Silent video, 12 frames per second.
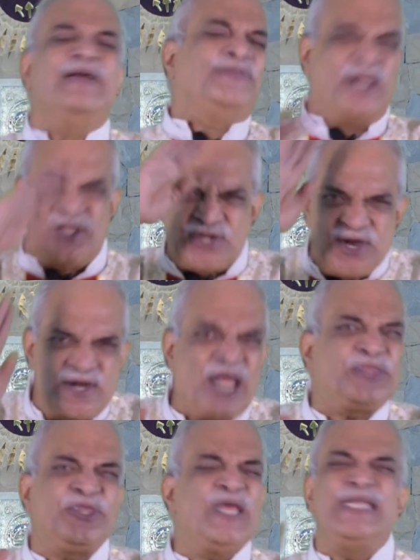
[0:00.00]
There is
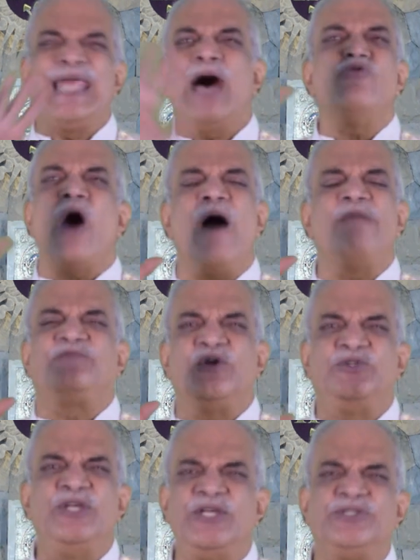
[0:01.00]
nothing now after
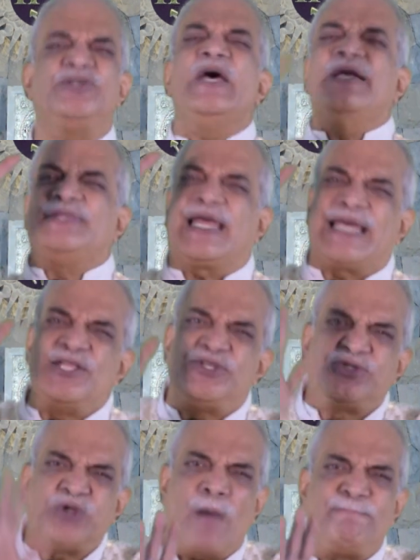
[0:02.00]
Jesus that can
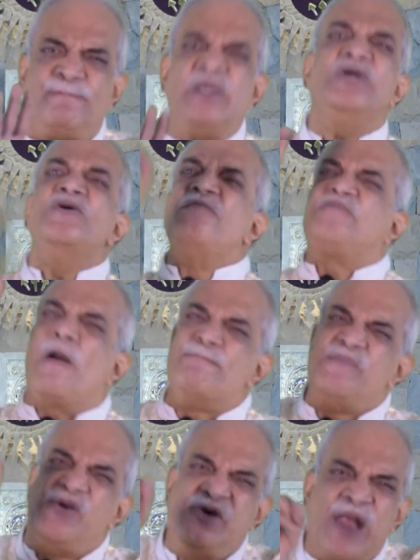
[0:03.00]
stop me
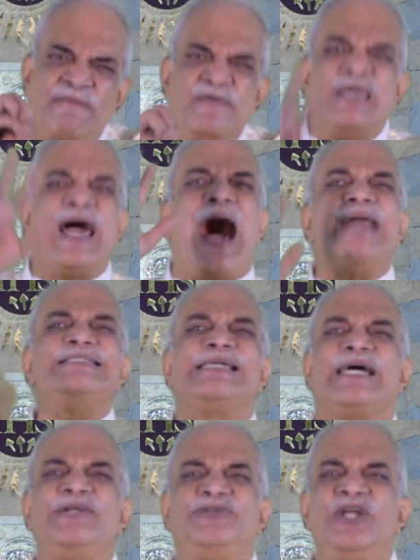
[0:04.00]
from loving
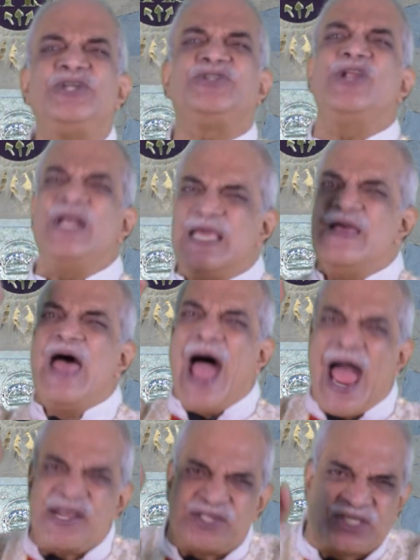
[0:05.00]
unconditionally
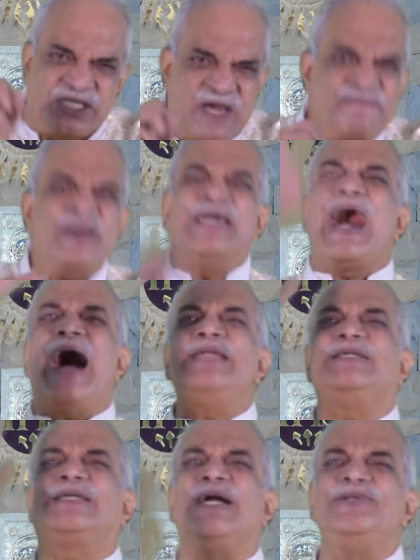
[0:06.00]
and giving
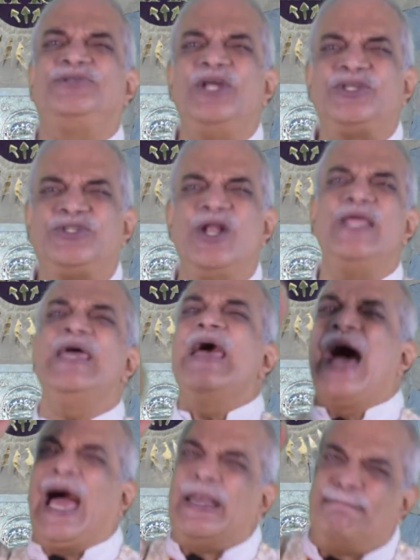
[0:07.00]
unconditionally
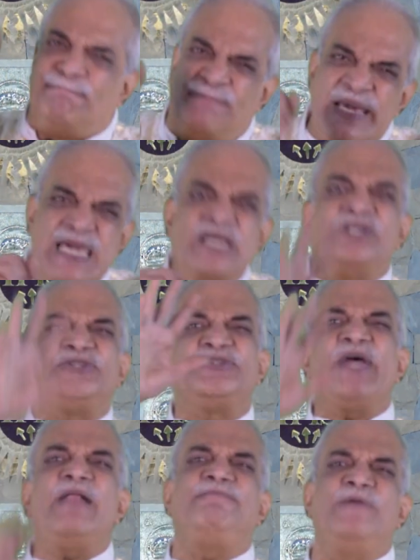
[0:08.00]
and being
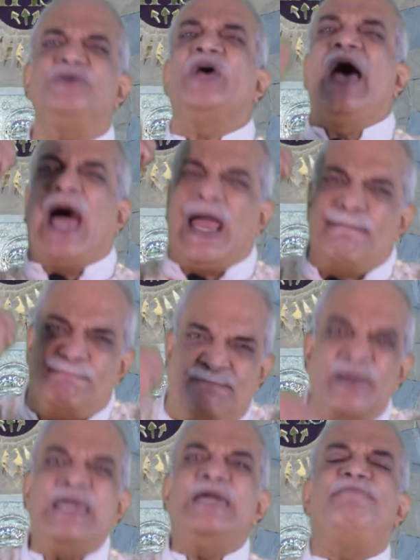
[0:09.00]
selfless and
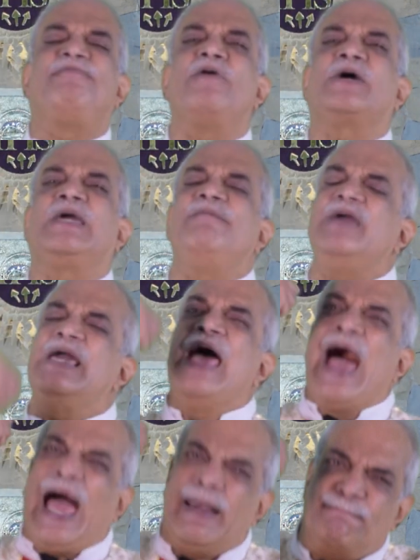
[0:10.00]
being forgiving
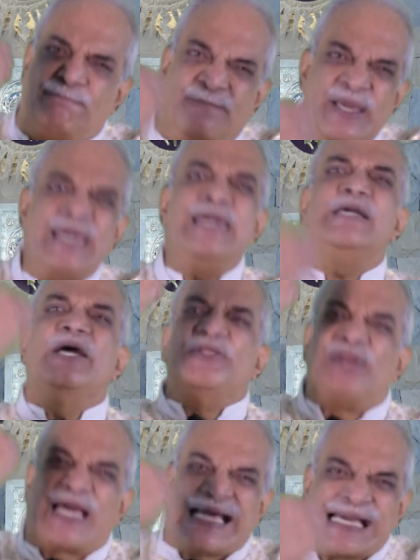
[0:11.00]
and being
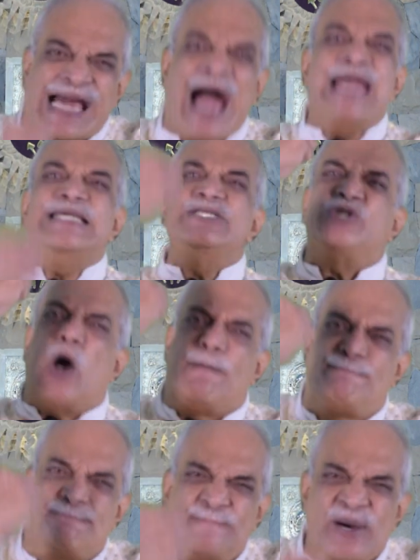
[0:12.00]
the kind
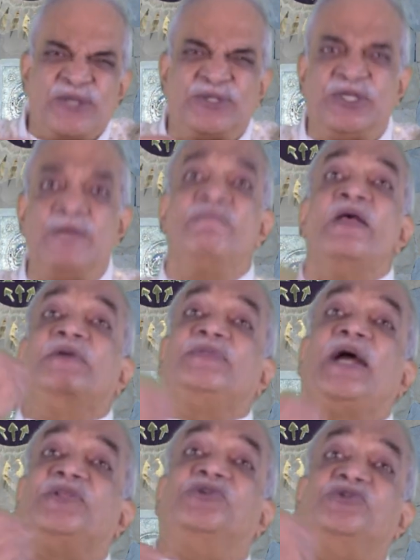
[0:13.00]
of person
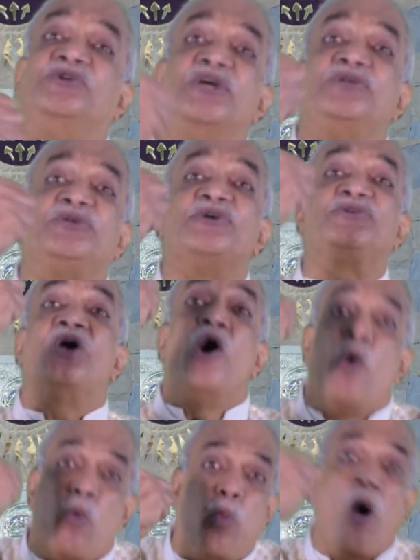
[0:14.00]
that Jesus
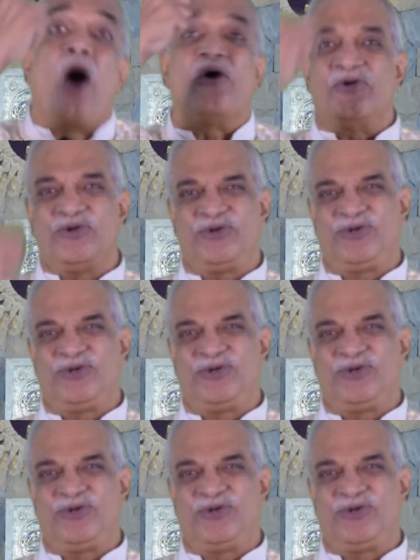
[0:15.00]
was.